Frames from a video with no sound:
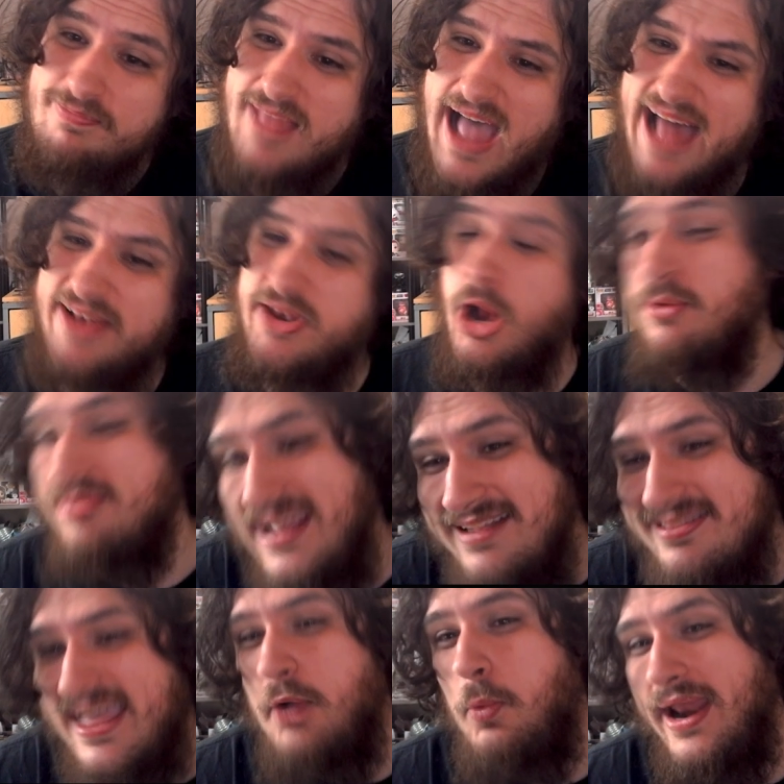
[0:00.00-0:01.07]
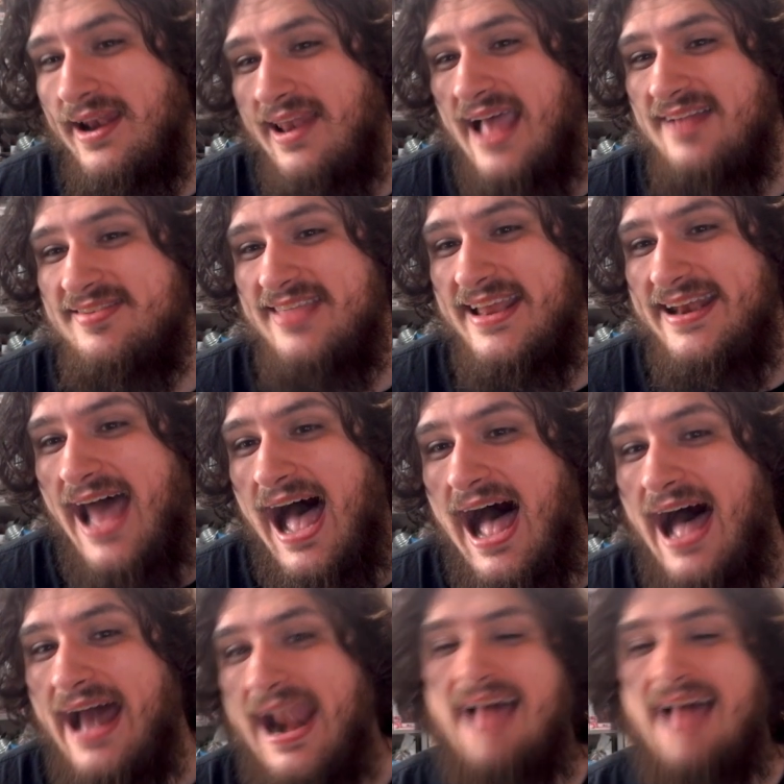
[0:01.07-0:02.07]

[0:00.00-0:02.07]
I don't think they win less than 9.